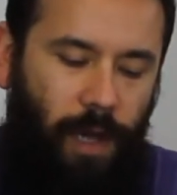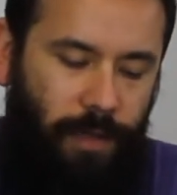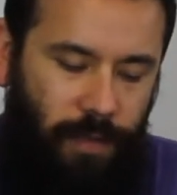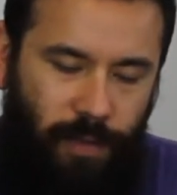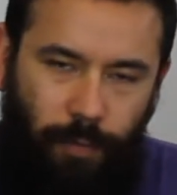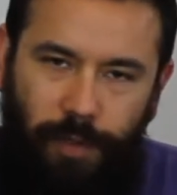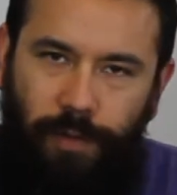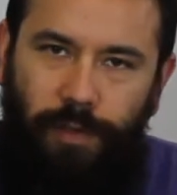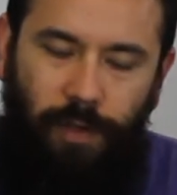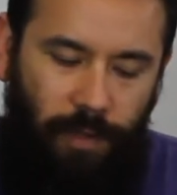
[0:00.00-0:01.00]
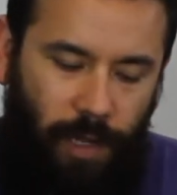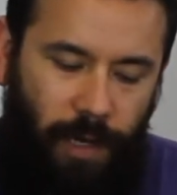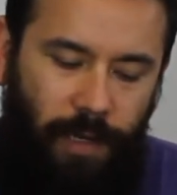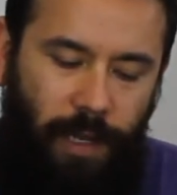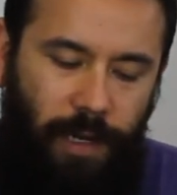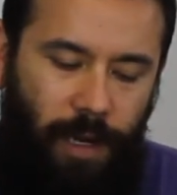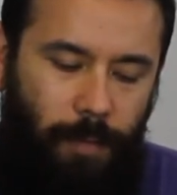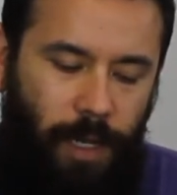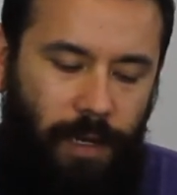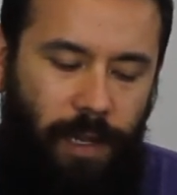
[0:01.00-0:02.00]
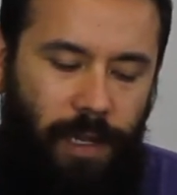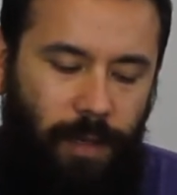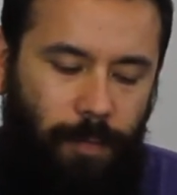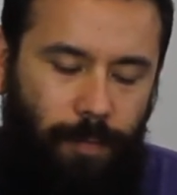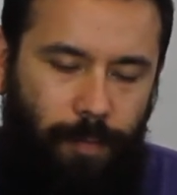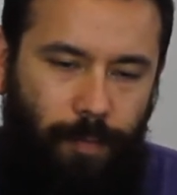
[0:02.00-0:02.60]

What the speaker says: did some research online, and I made a